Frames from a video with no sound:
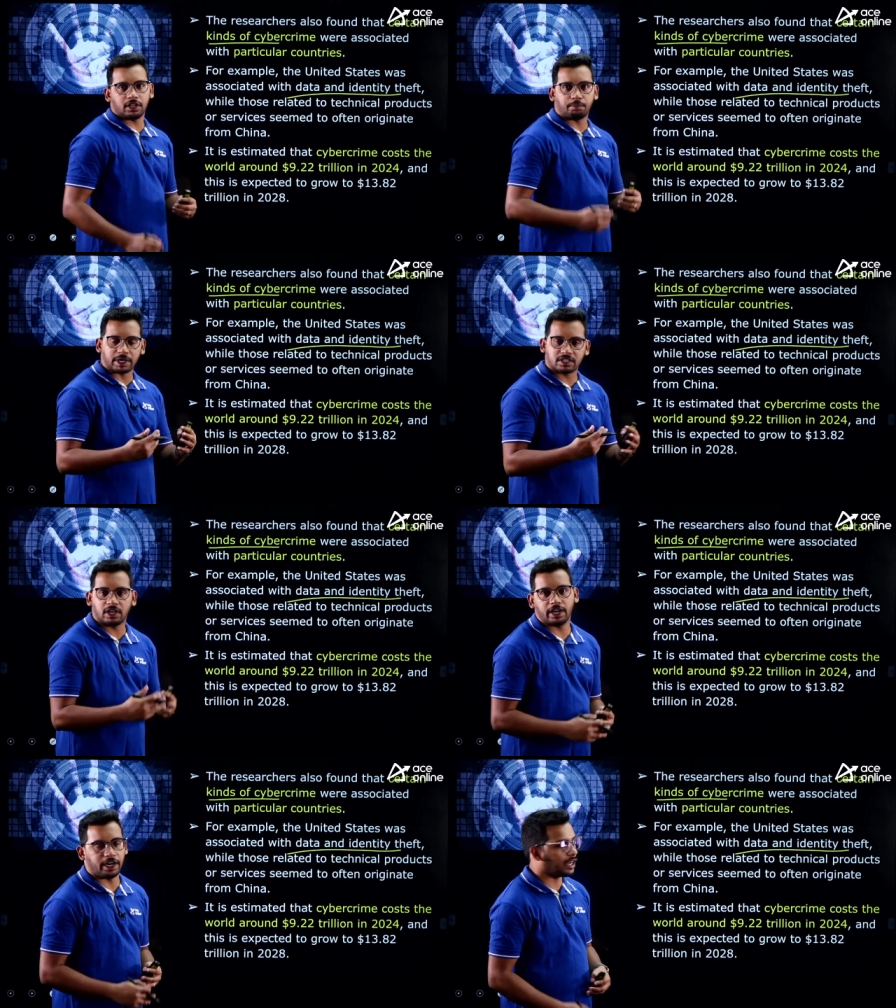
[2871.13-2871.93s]
the
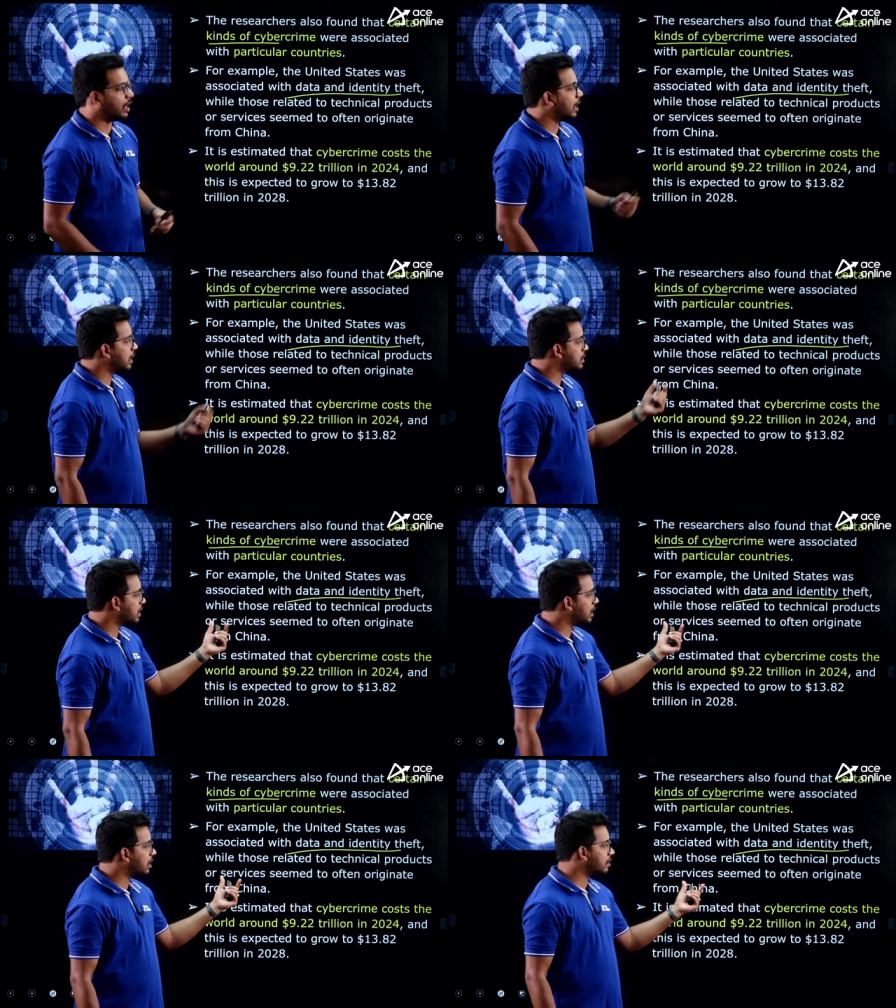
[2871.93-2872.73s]
personal data, and
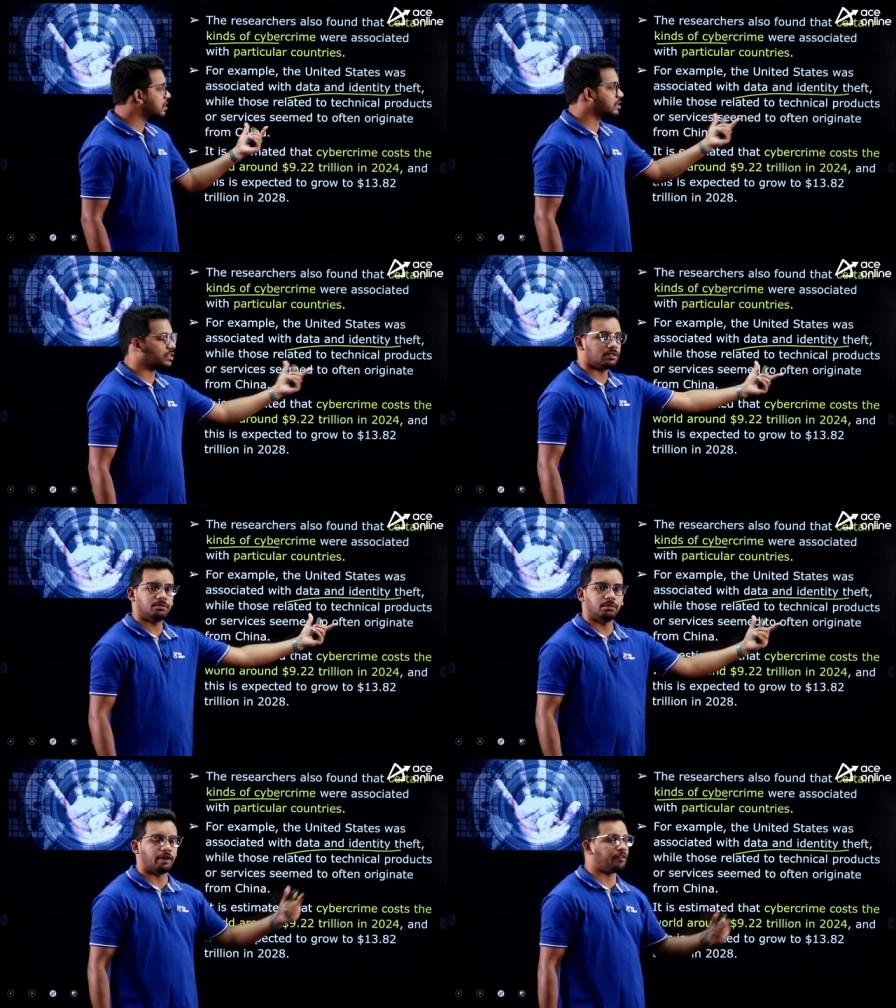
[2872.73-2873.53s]
China was
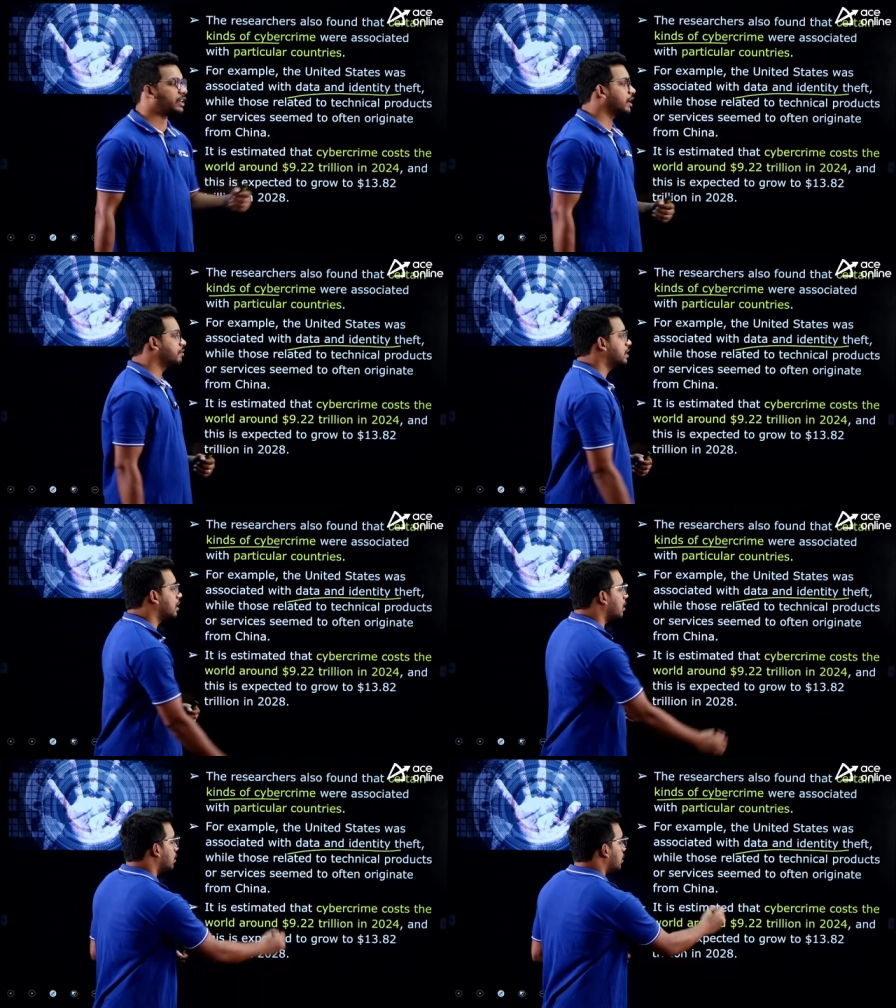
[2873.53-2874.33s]
affected with
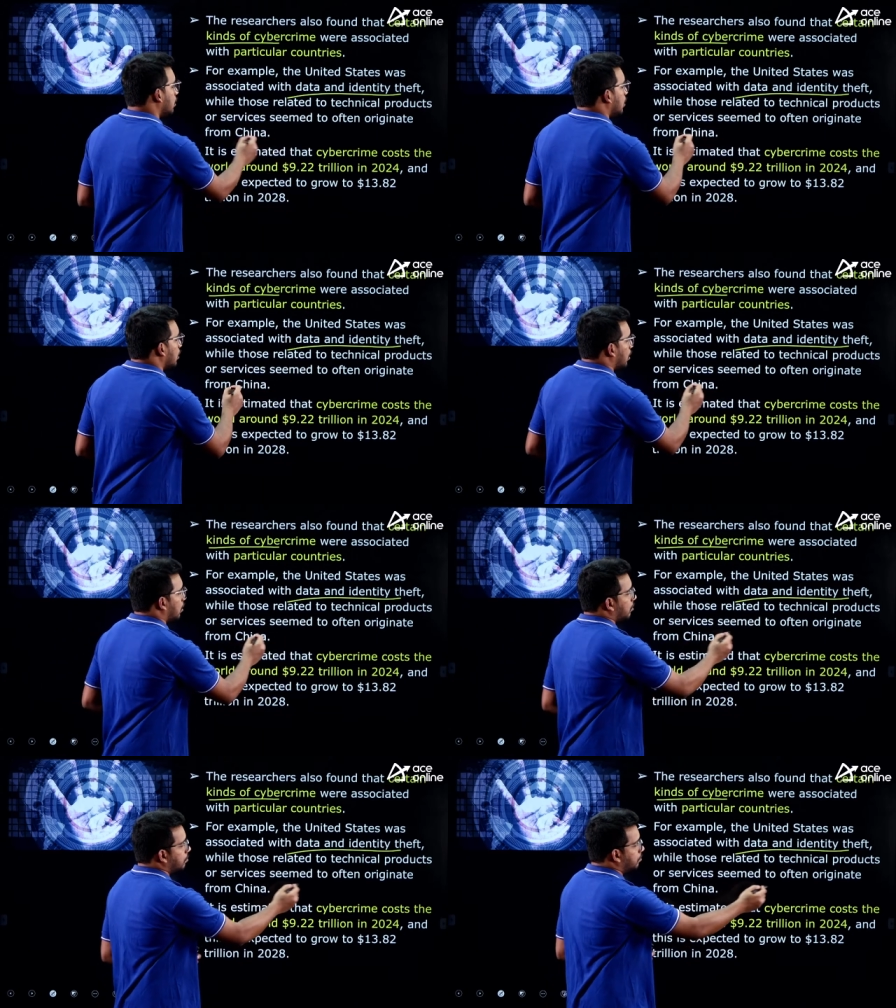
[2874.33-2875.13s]
the
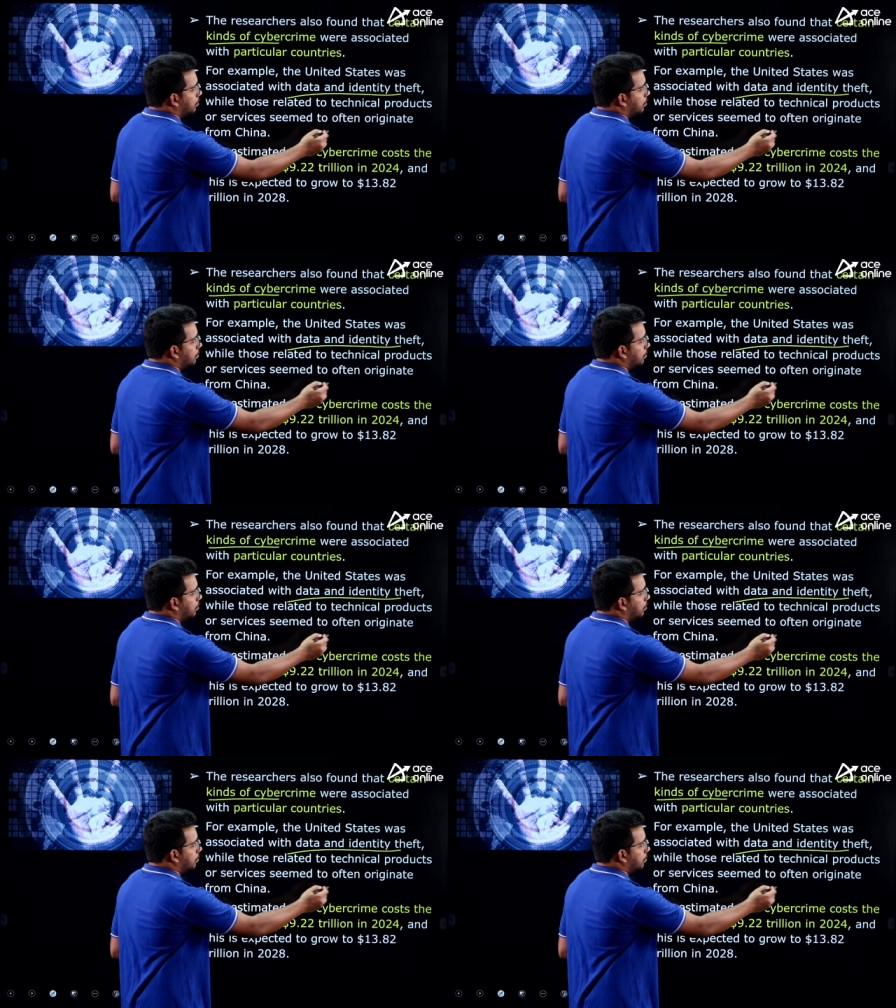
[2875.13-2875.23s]
uh,